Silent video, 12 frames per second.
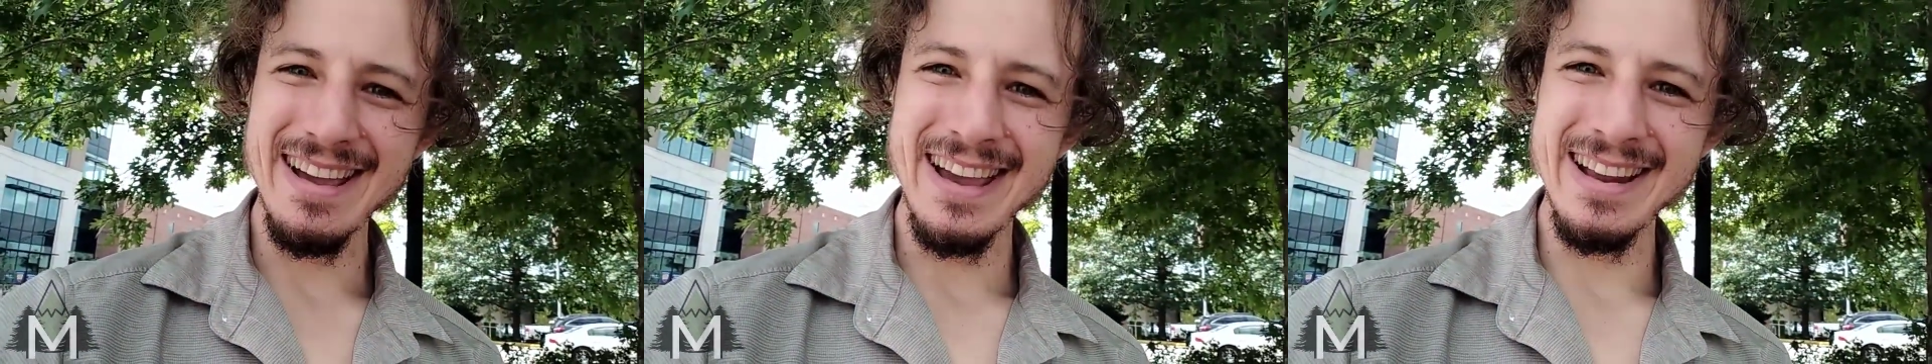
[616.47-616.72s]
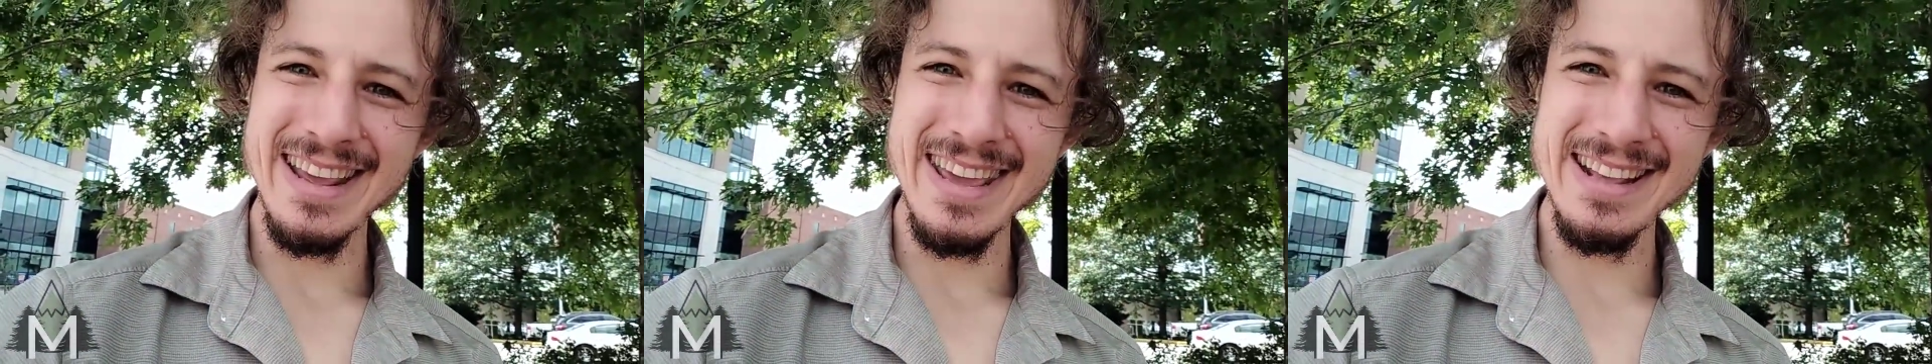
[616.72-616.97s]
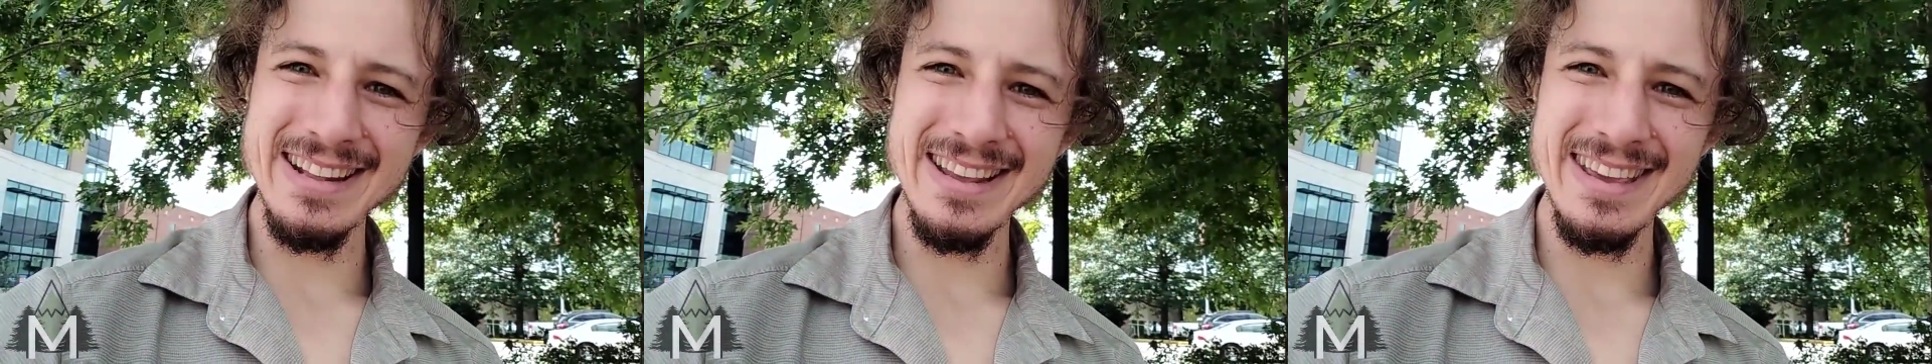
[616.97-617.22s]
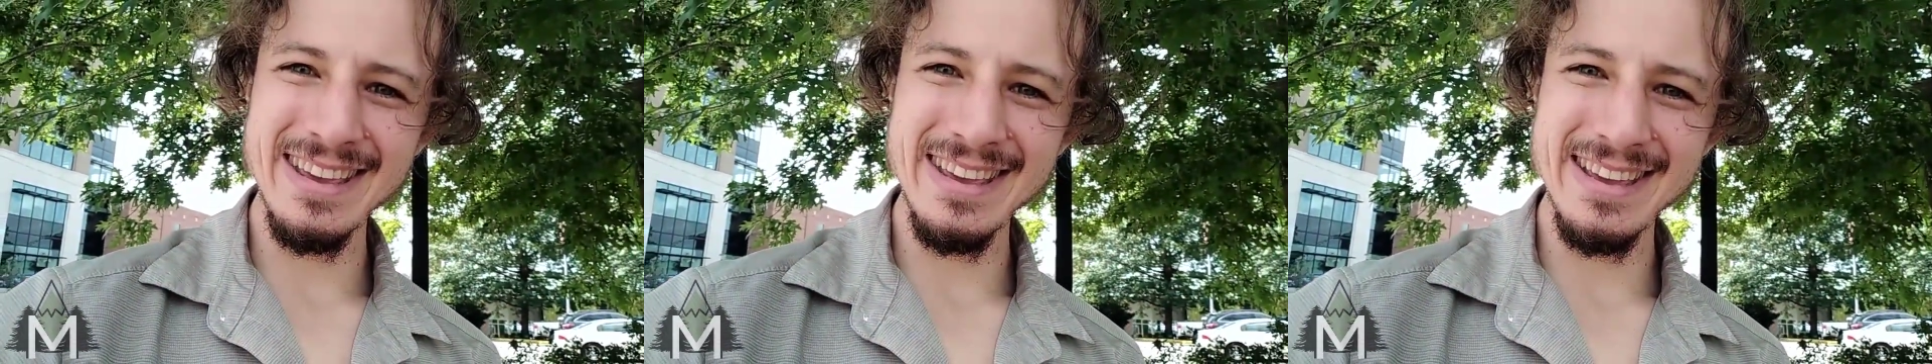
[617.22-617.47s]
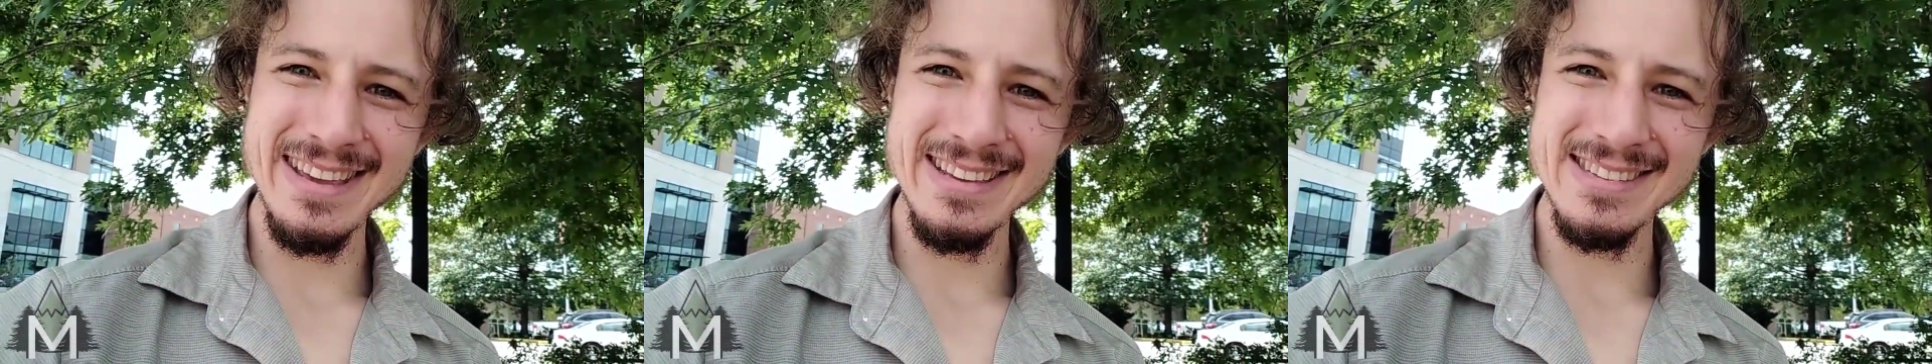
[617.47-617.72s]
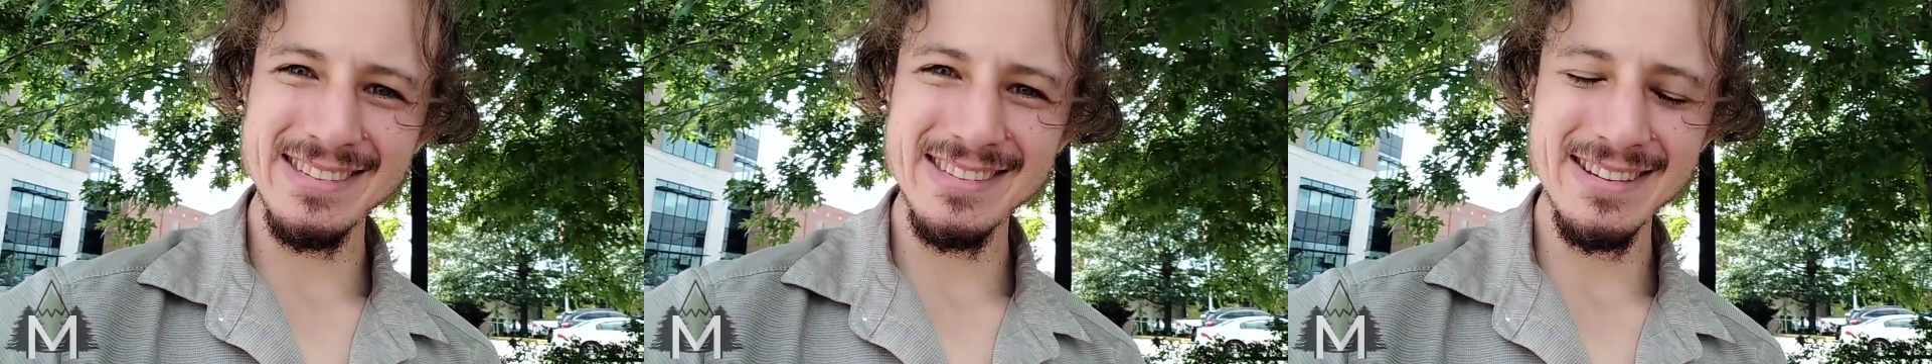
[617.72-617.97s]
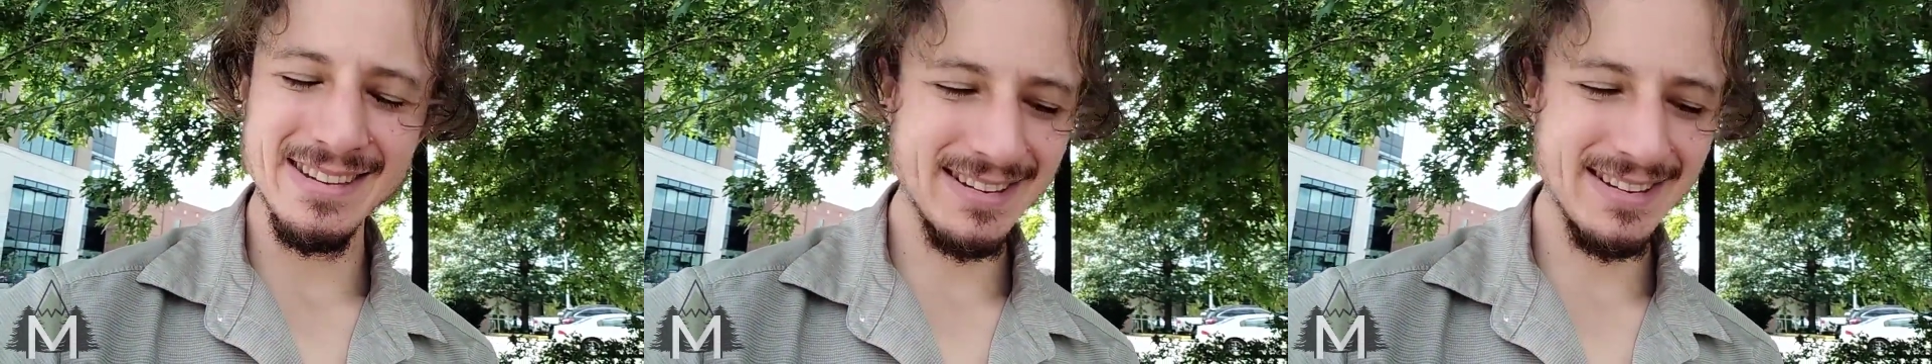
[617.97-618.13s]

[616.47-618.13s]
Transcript: it is